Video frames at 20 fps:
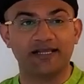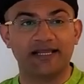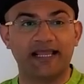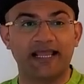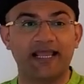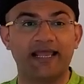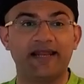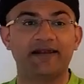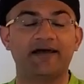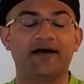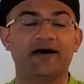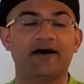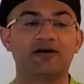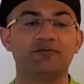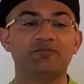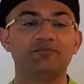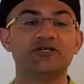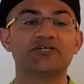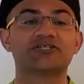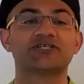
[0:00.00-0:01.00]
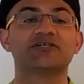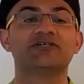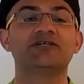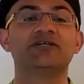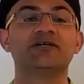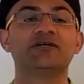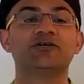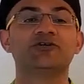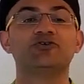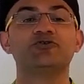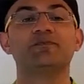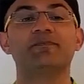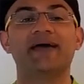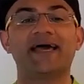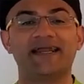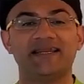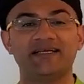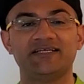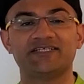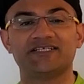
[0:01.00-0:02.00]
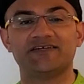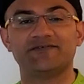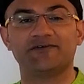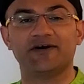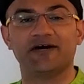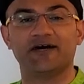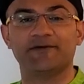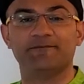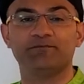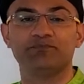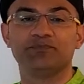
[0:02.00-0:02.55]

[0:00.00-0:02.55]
and her mission to marry Shiva.